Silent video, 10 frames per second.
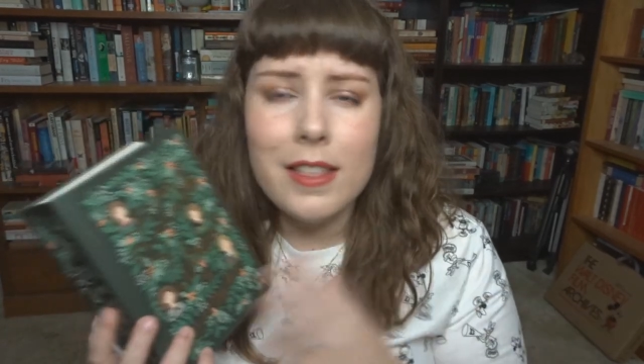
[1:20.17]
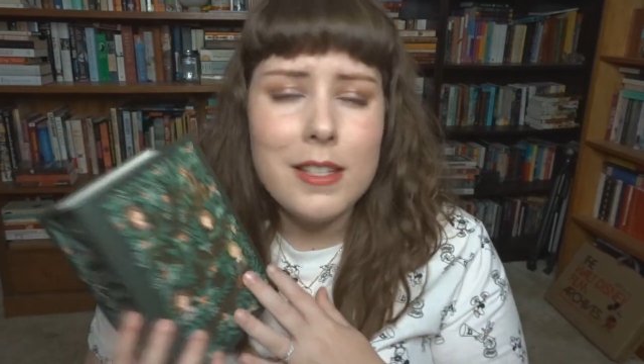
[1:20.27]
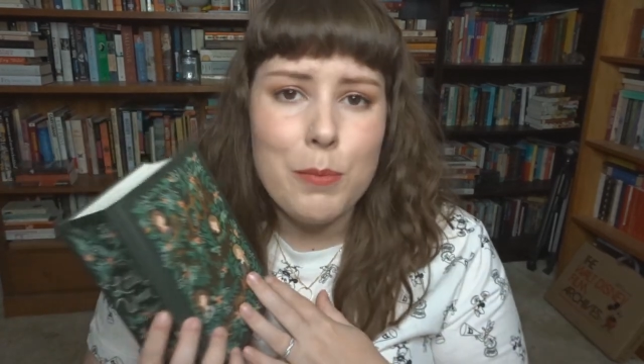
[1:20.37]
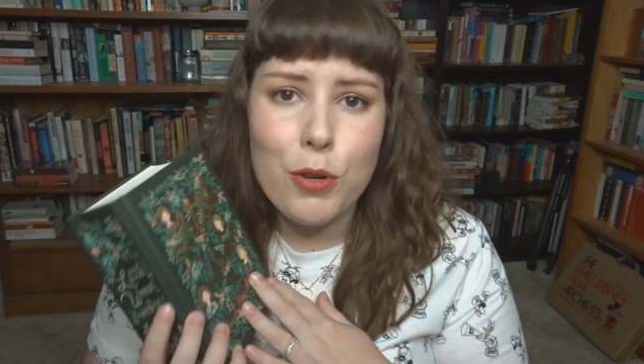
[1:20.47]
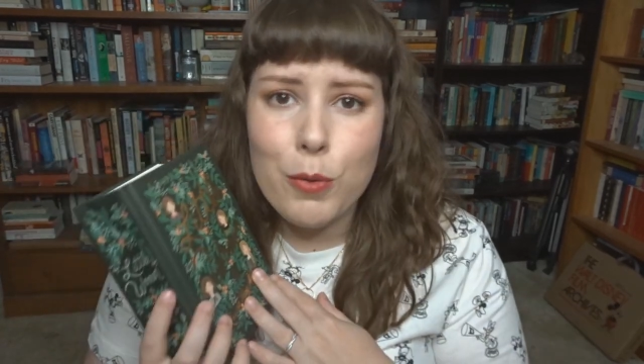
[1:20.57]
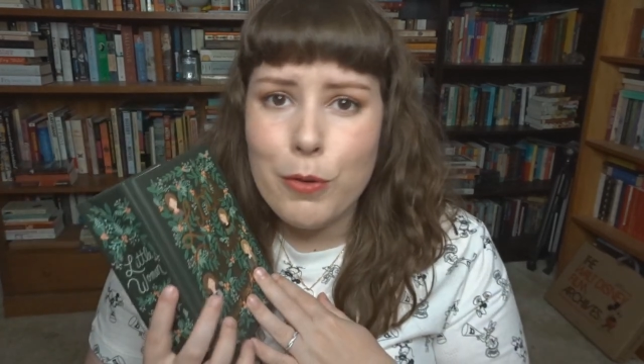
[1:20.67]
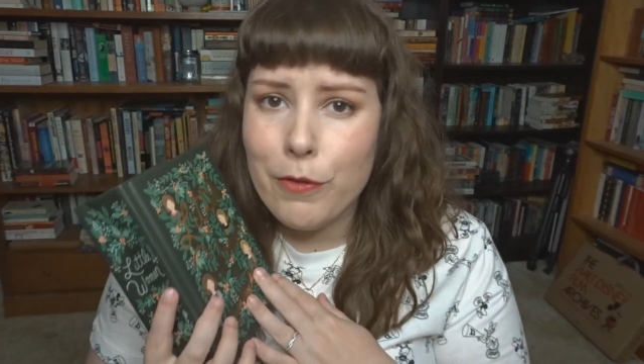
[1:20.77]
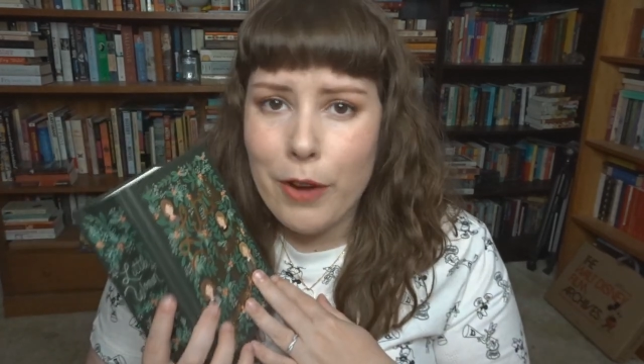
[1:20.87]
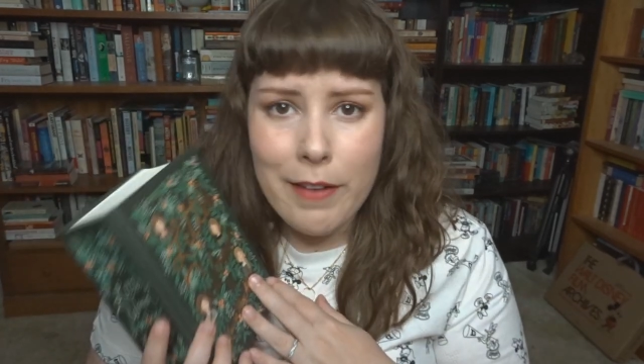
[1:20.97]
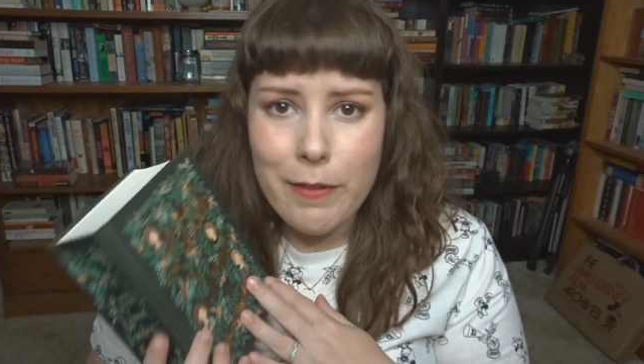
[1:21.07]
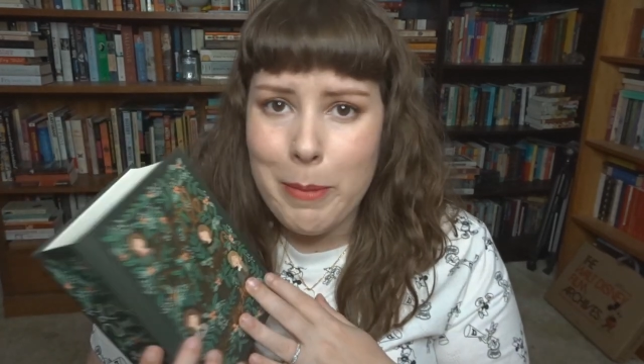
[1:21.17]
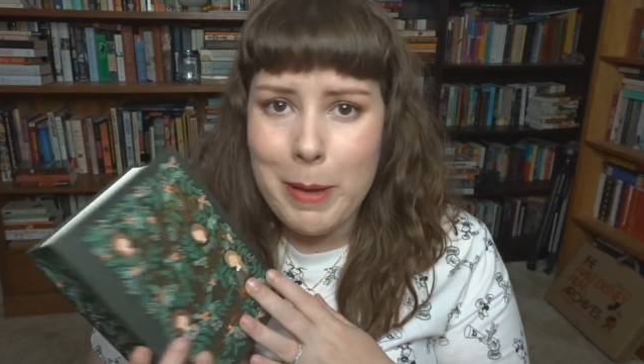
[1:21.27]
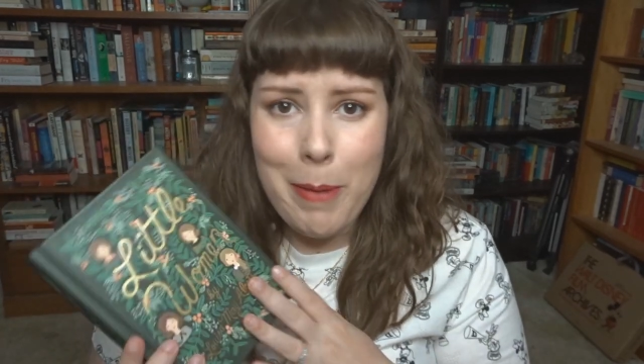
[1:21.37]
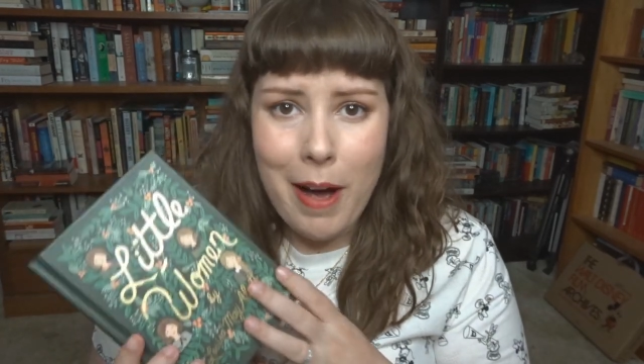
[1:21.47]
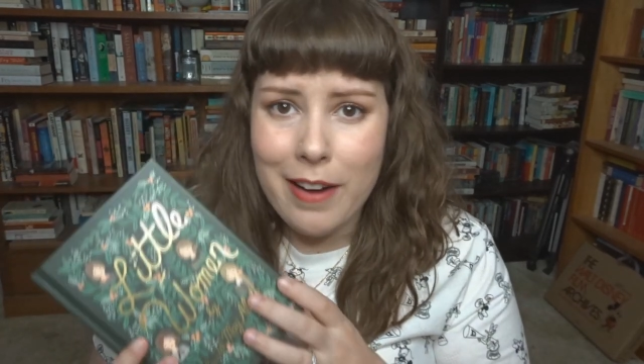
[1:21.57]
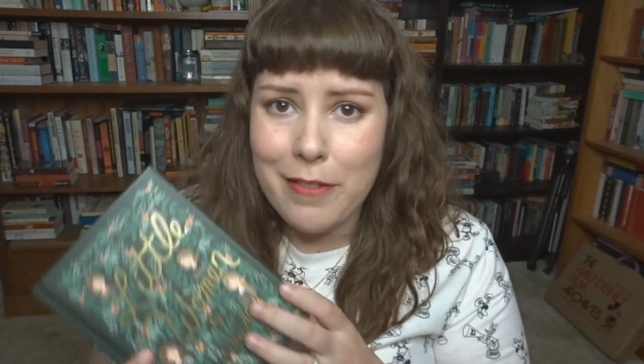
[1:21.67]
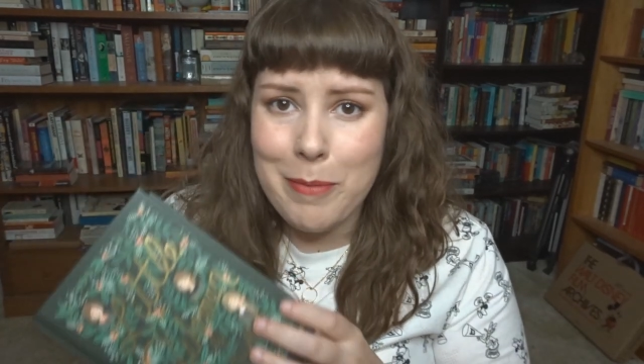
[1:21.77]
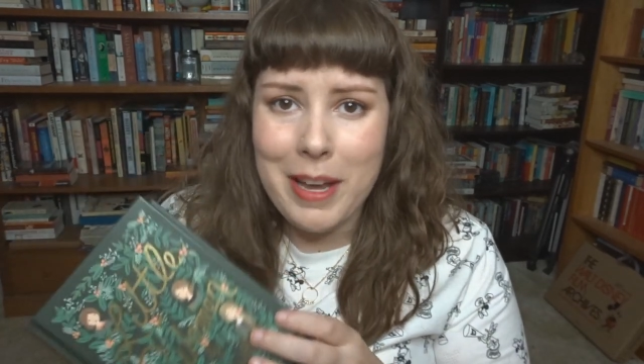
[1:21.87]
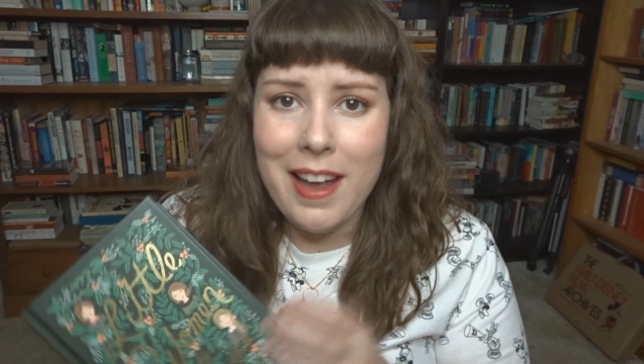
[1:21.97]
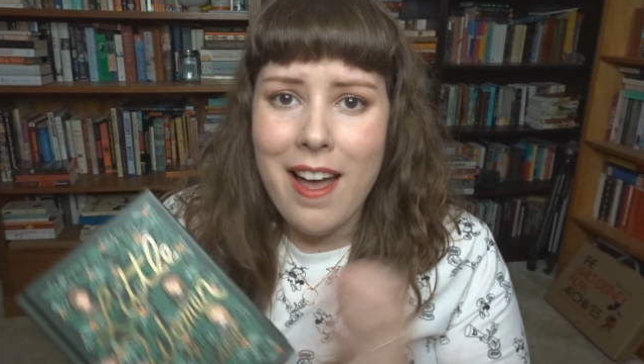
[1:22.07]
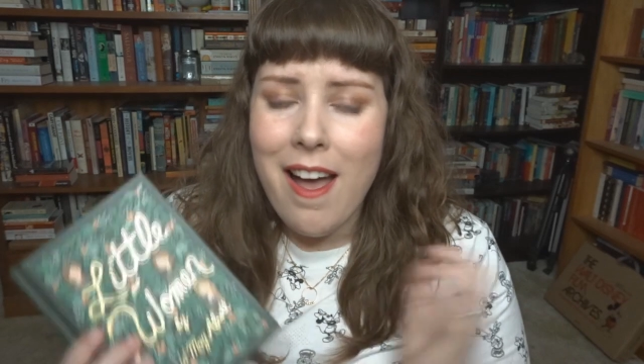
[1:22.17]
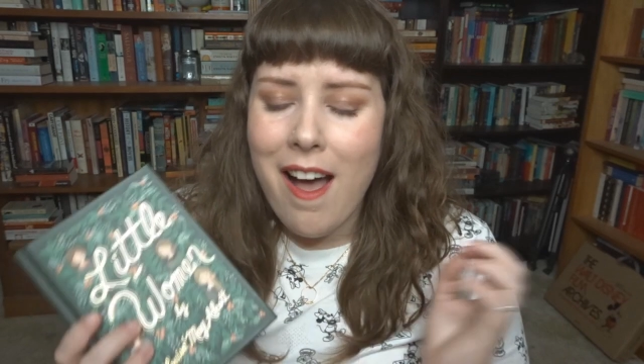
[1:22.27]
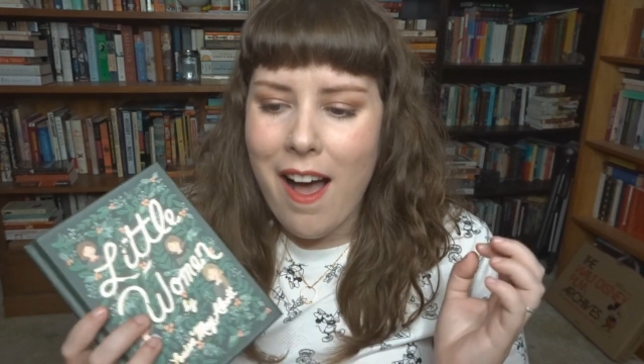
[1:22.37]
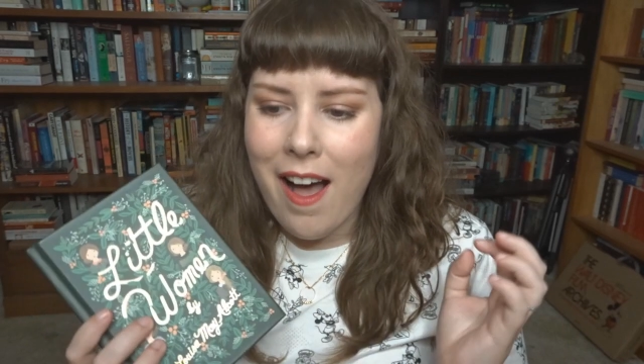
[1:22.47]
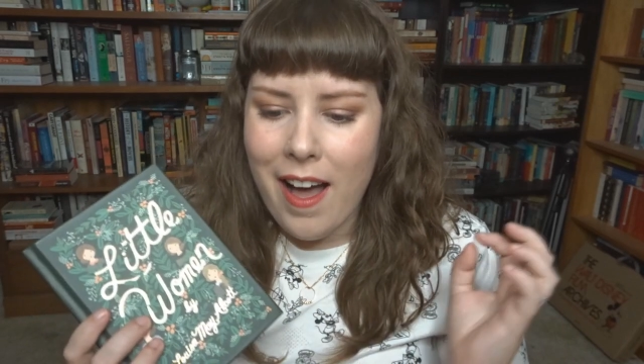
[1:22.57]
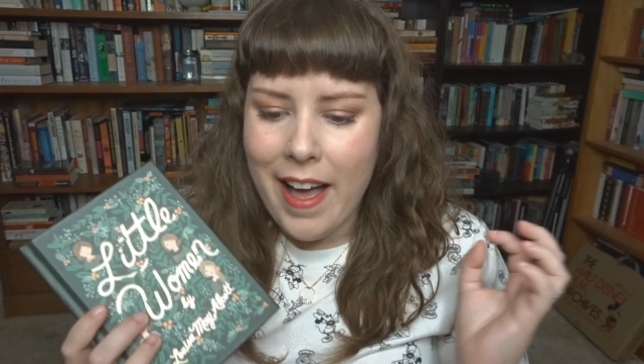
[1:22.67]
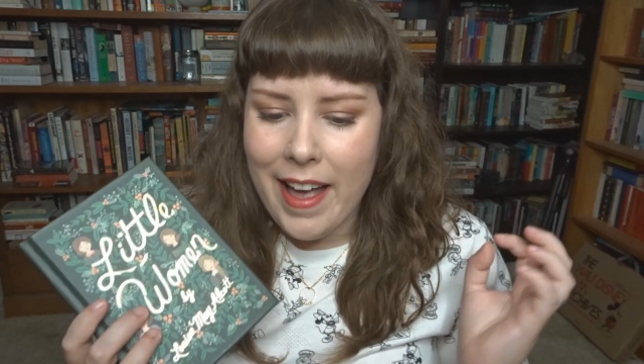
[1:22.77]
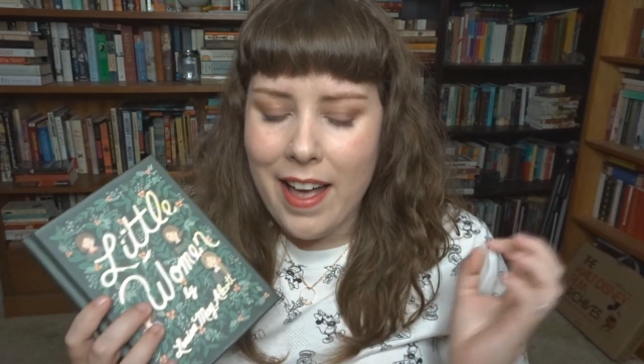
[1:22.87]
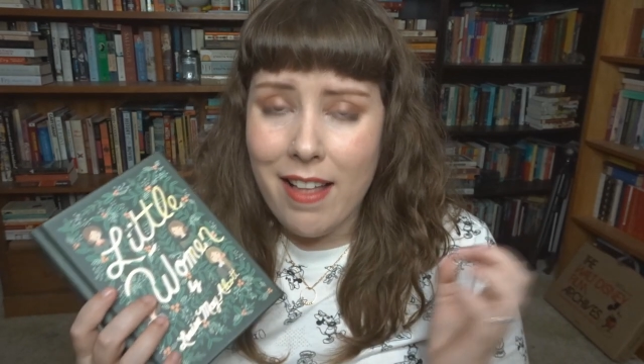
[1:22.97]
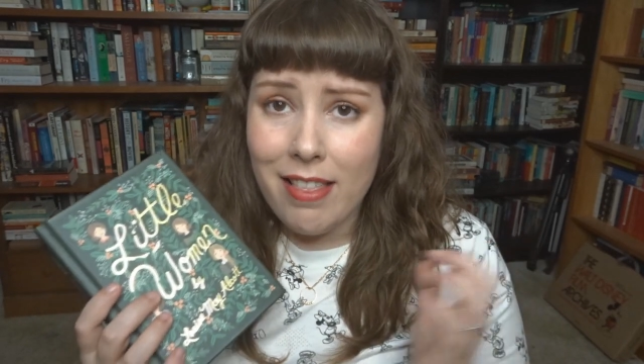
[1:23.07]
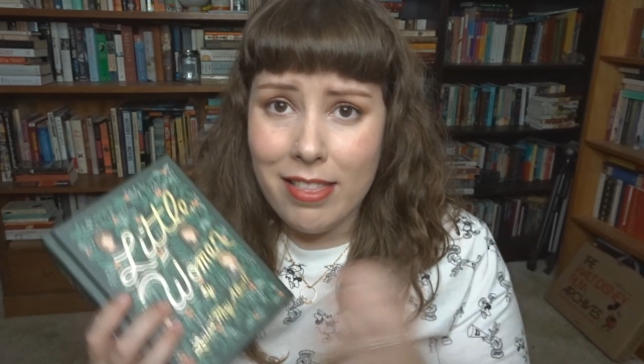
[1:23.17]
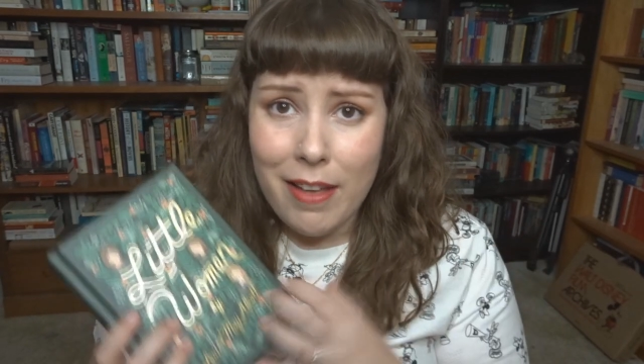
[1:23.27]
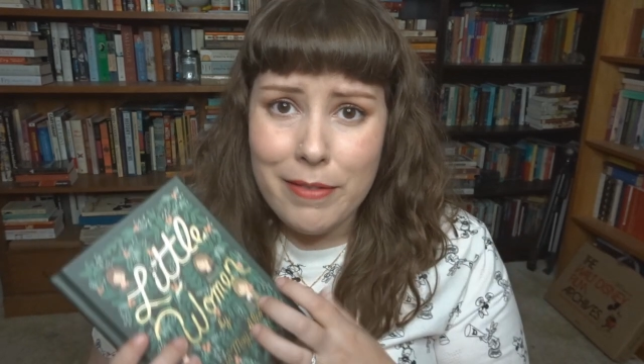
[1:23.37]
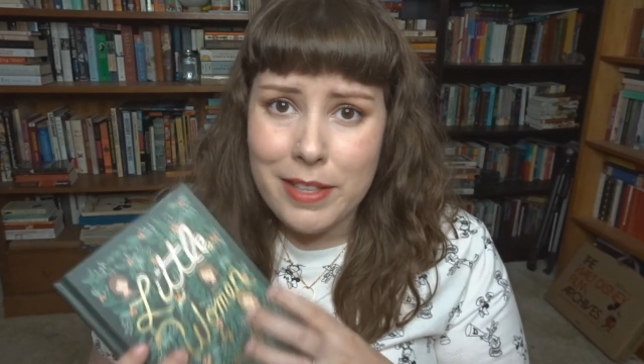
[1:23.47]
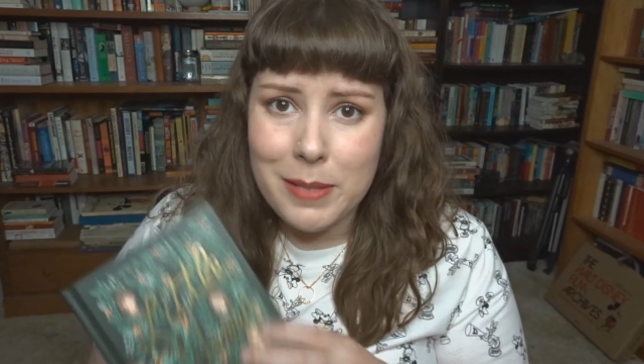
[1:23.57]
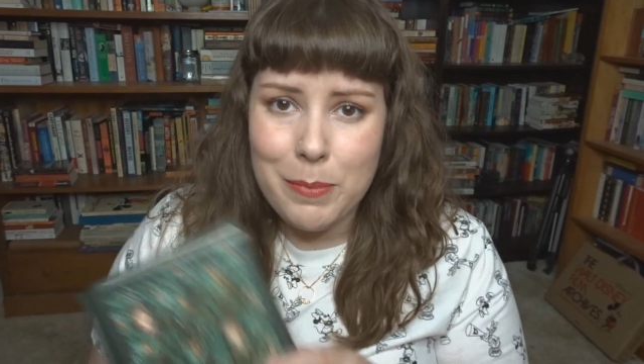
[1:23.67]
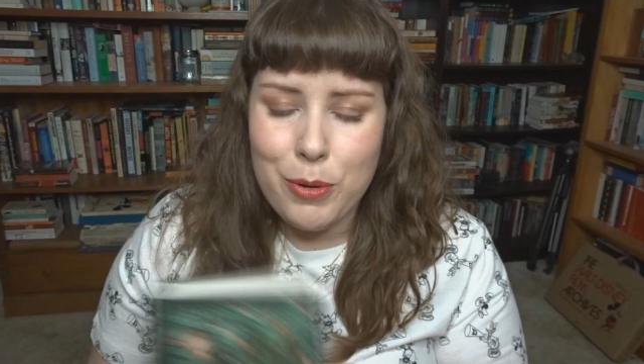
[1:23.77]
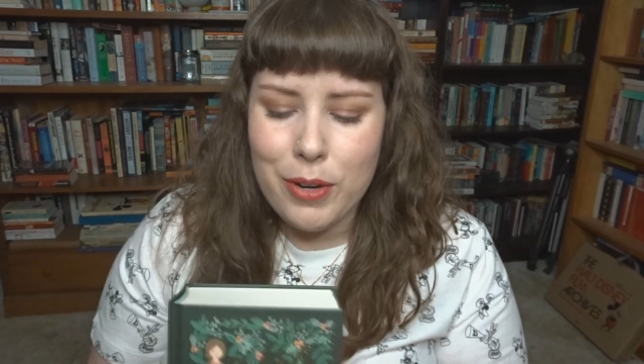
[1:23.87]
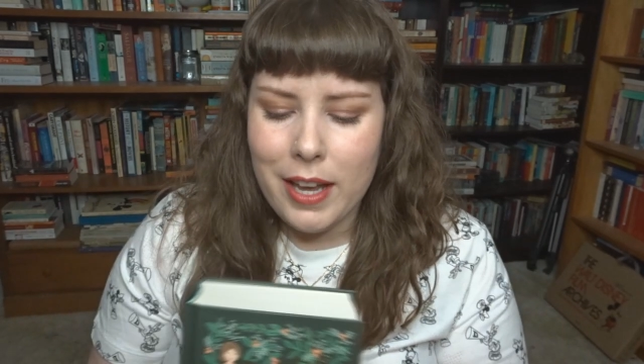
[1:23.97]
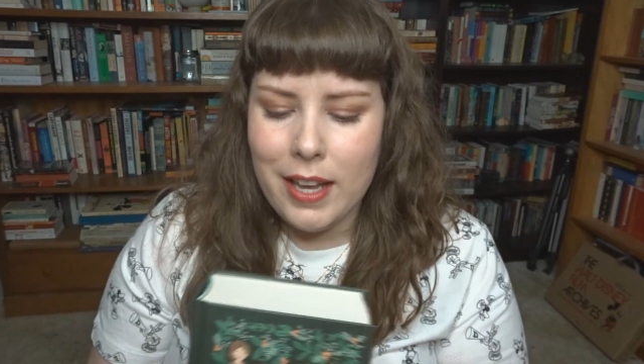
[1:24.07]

This book will forever be part of me. I love this book.